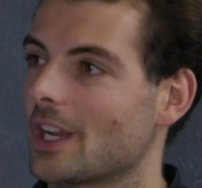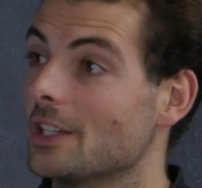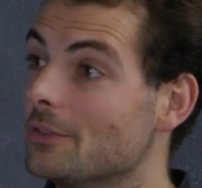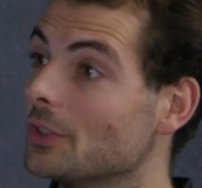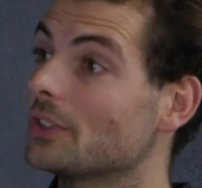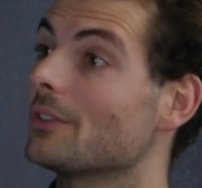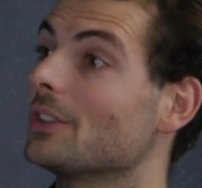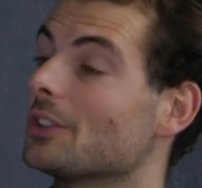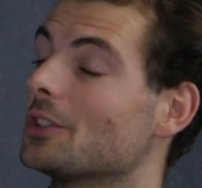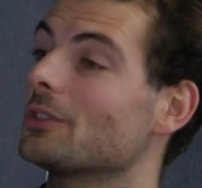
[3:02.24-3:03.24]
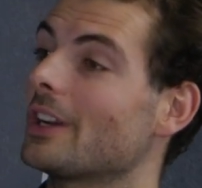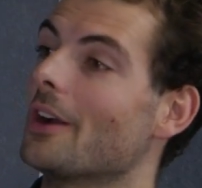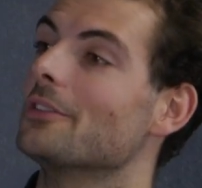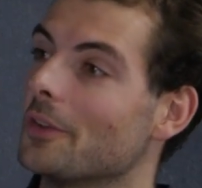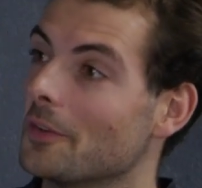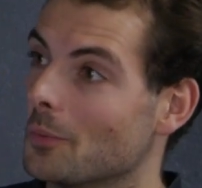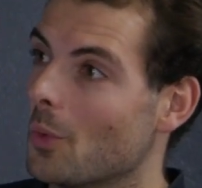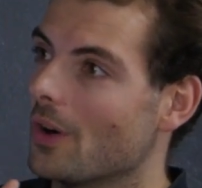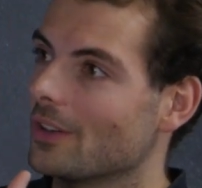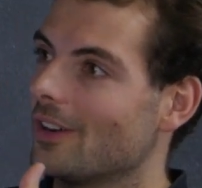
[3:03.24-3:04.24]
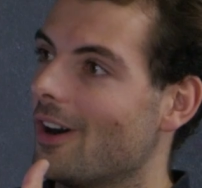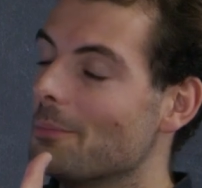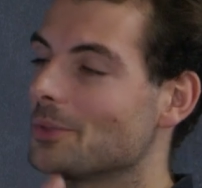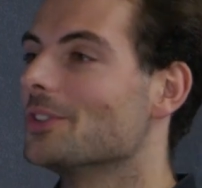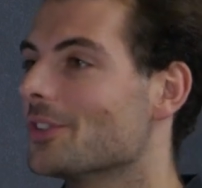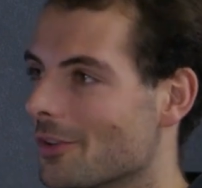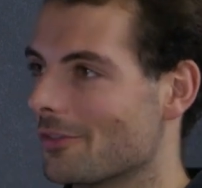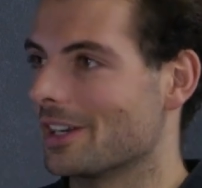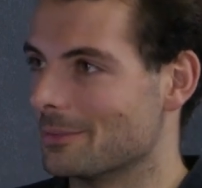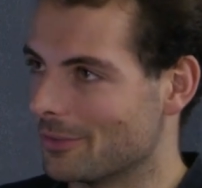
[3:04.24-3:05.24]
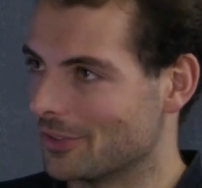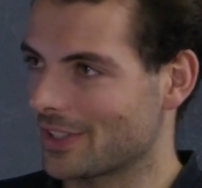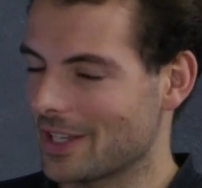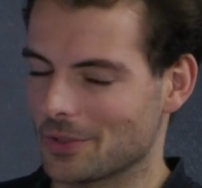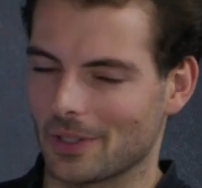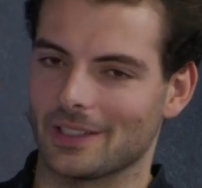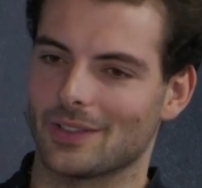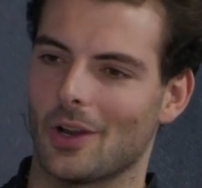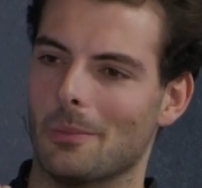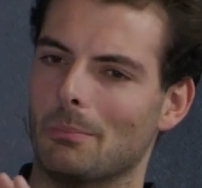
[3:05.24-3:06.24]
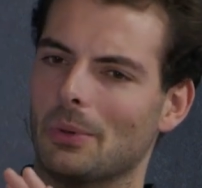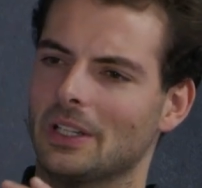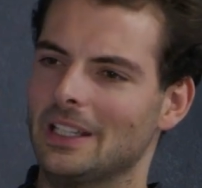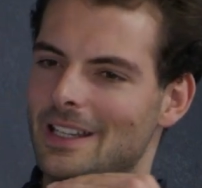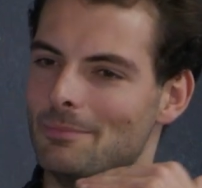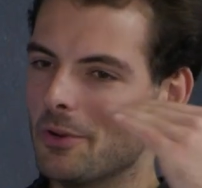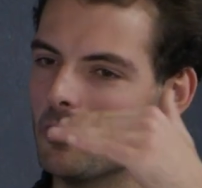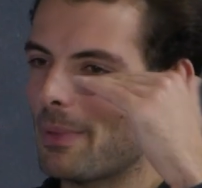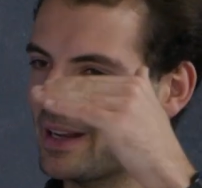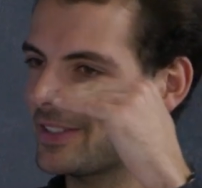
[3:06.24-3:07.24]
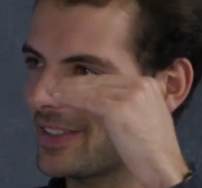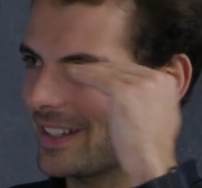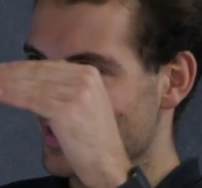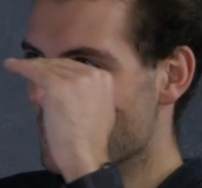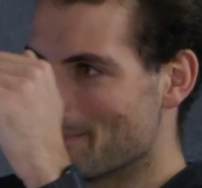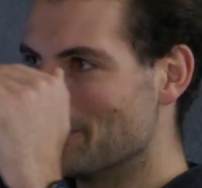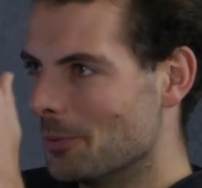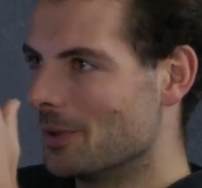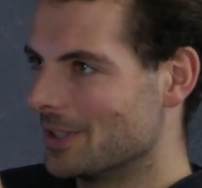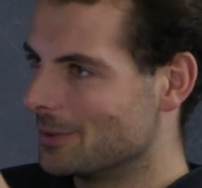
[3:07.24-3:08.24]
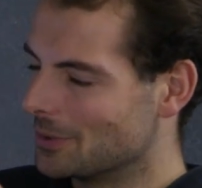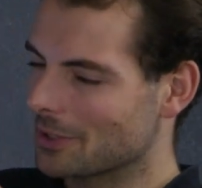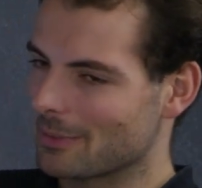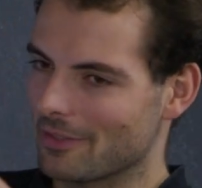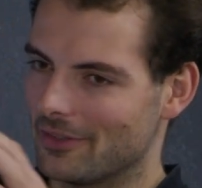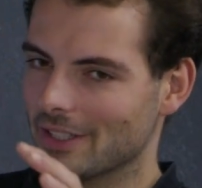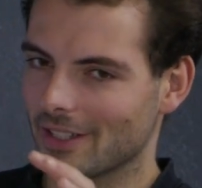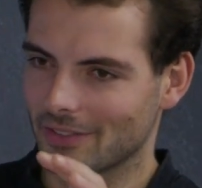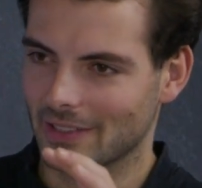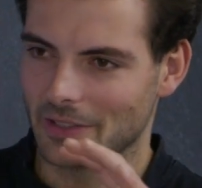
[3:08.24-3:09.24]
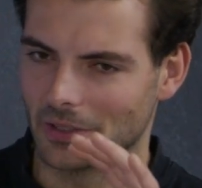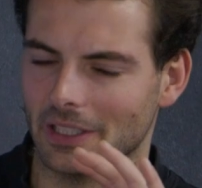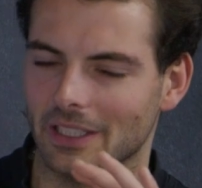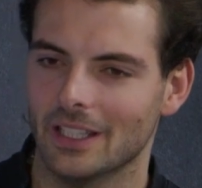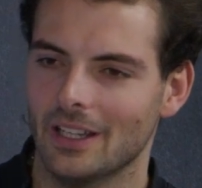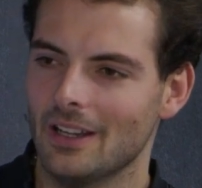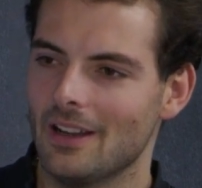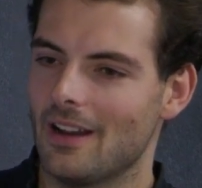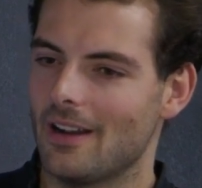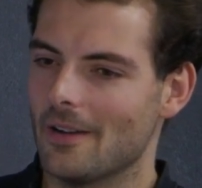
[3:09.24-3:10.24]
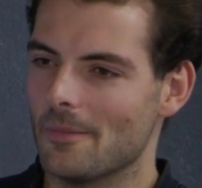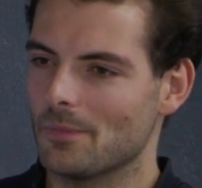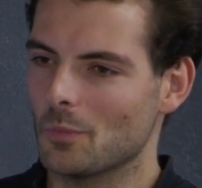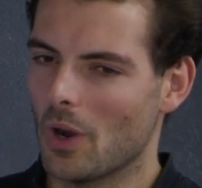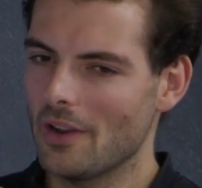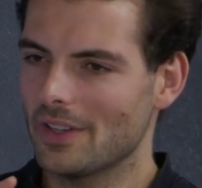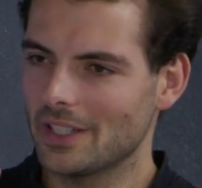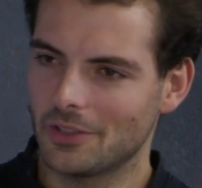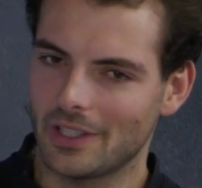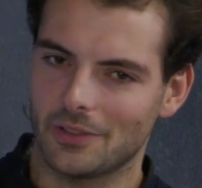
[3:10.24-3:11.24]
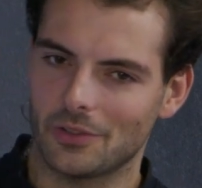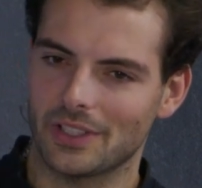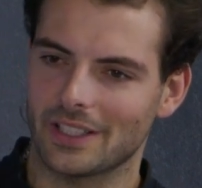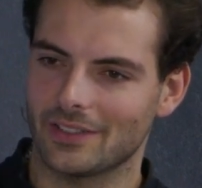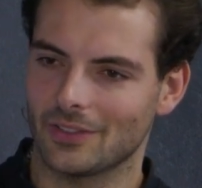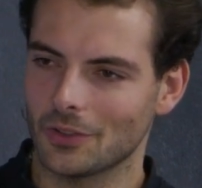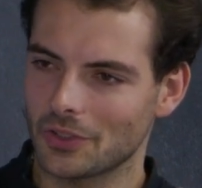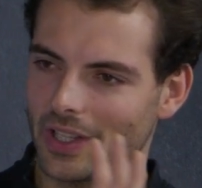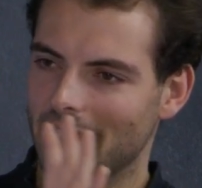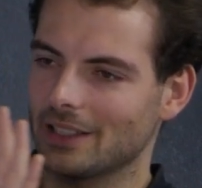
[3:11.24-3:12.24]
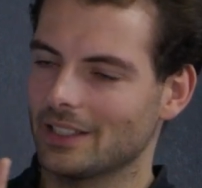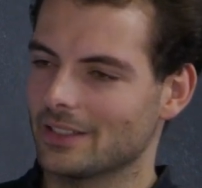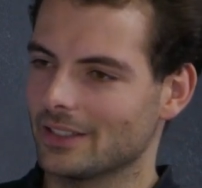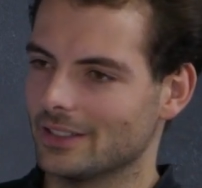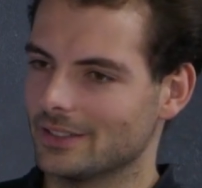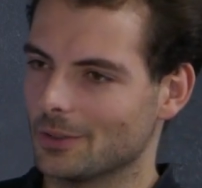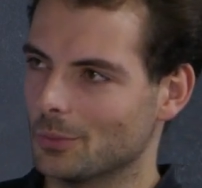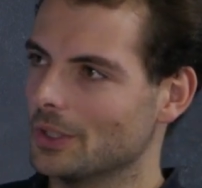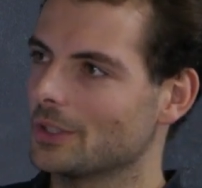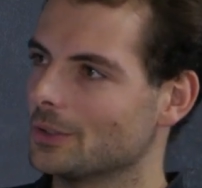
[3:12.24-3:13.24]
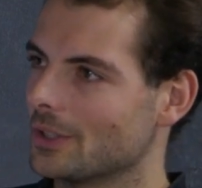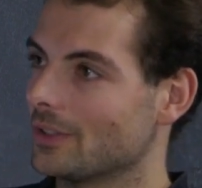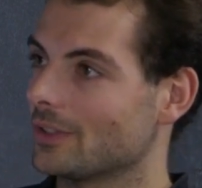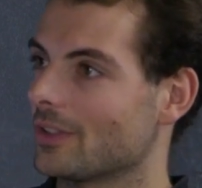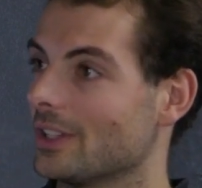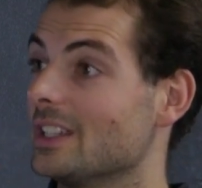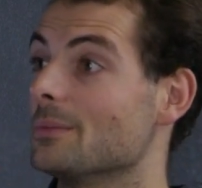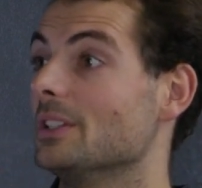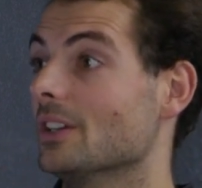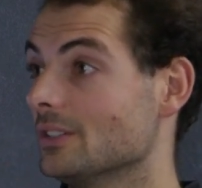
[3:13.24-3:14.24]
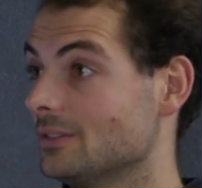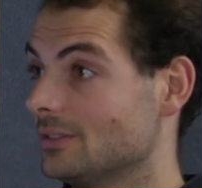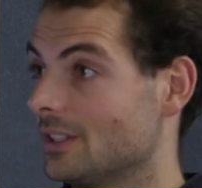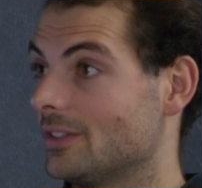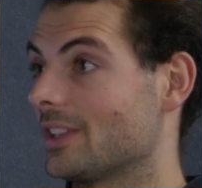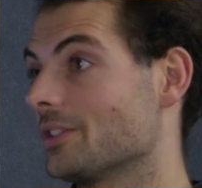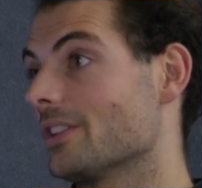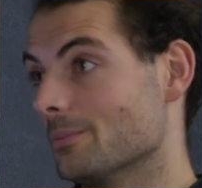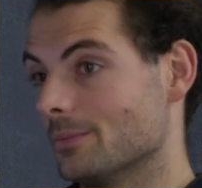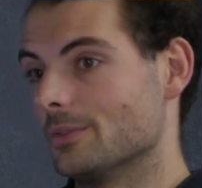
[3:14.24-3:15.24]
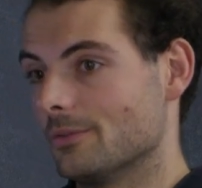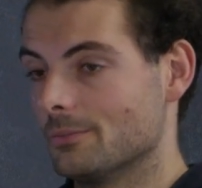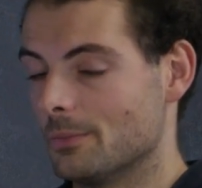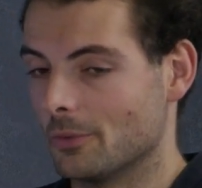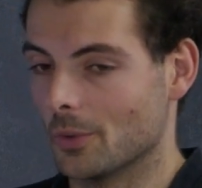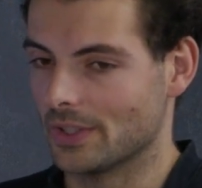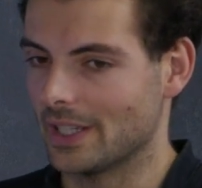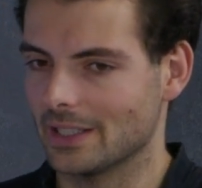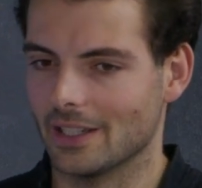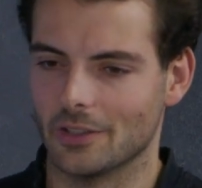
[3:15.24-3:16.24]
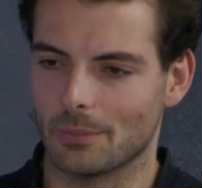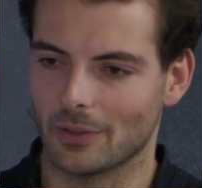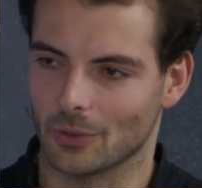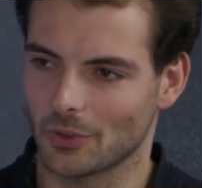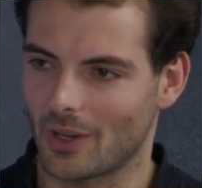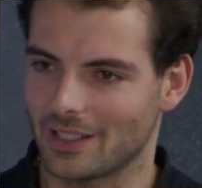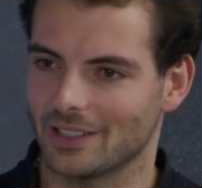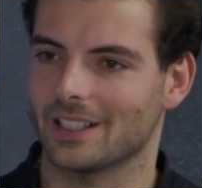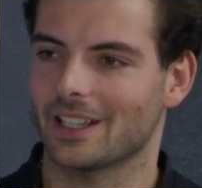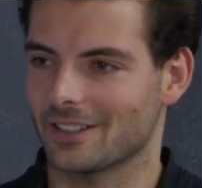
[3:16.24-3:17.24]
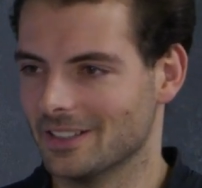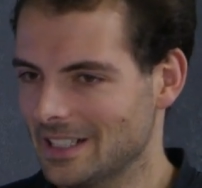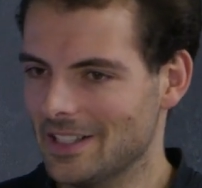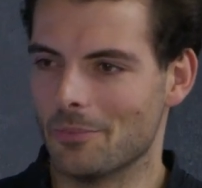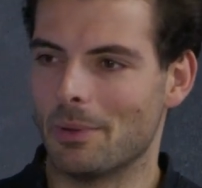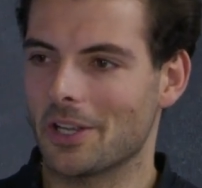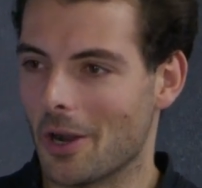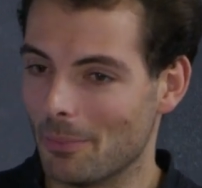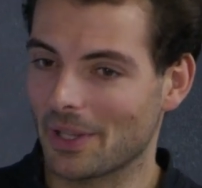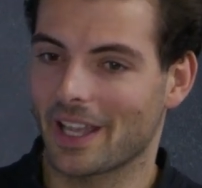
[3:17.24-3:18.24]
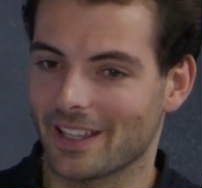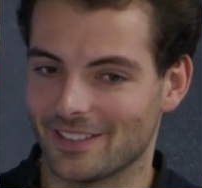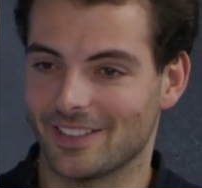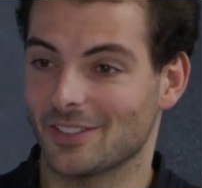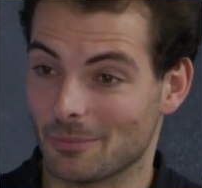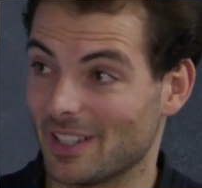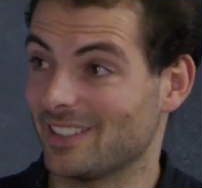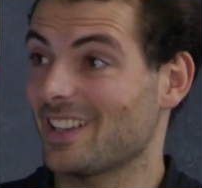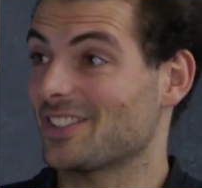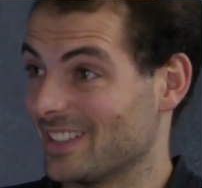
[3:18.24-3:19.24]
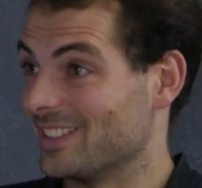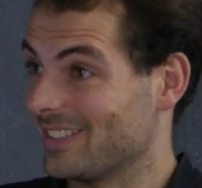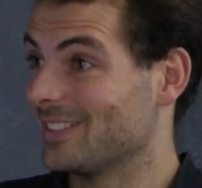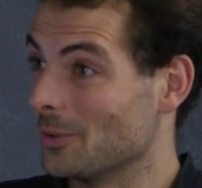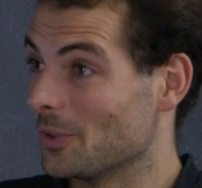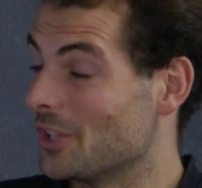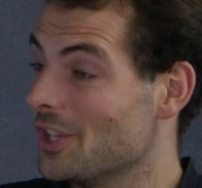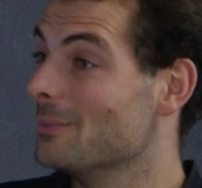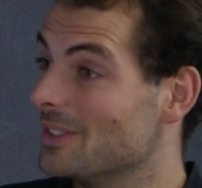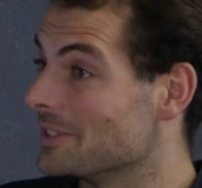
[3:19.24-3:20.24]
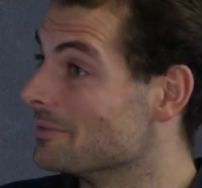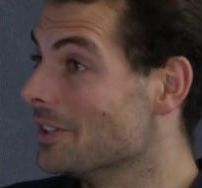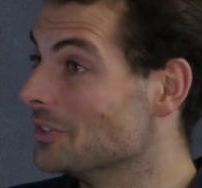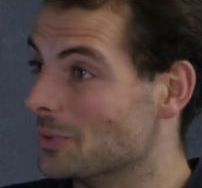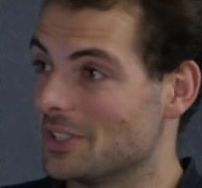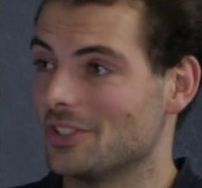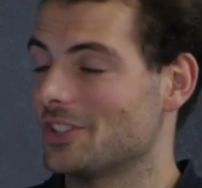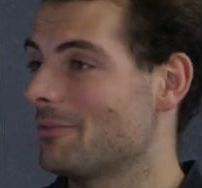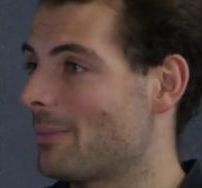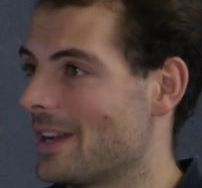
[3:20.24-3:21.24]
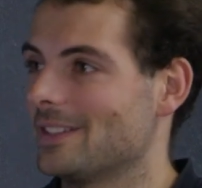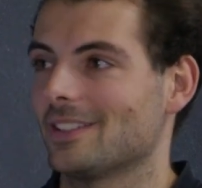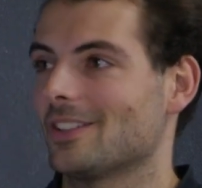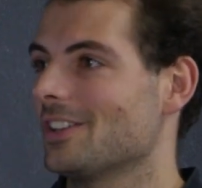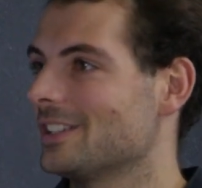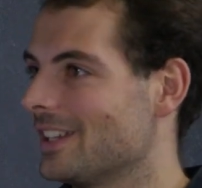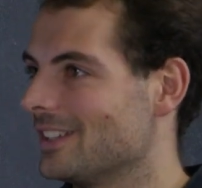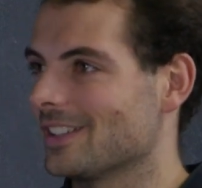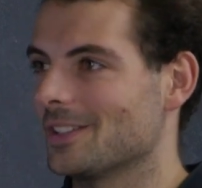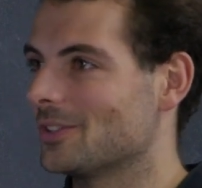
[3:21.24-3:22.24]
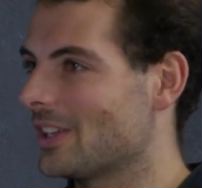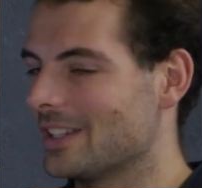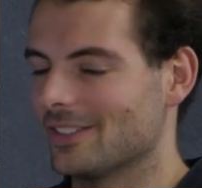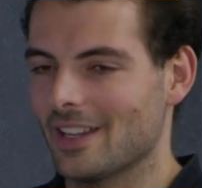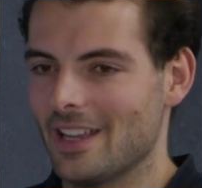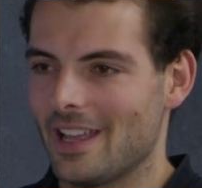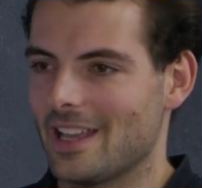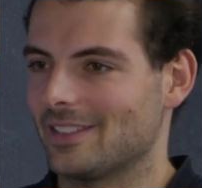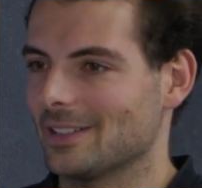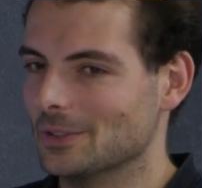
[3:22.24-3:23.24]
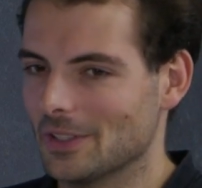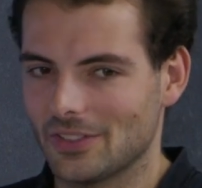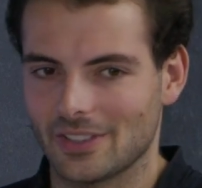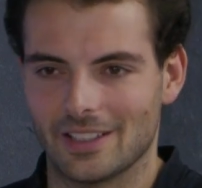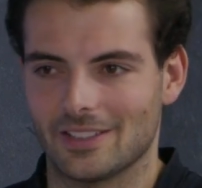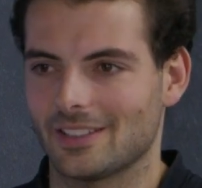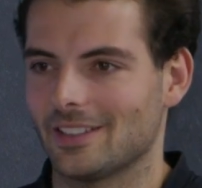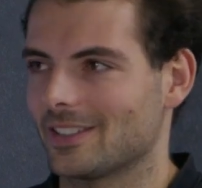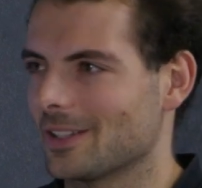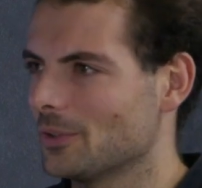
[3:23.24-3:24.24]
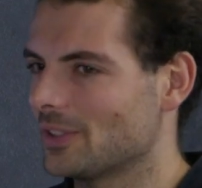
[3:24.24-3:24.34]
And you've just given us a great overview of what options are available for scheduling, Tom. But moving back to kind of the middle one you're talking about, the finite scheduling, what I find is interesting is not just handling the work orders that need to be done and scheduling them before the deadlines, but it's also handling kind of the big complicated system that is actually is all the humans involved, which is shift patterns, it's holidays, like you say, it's illness, it's skill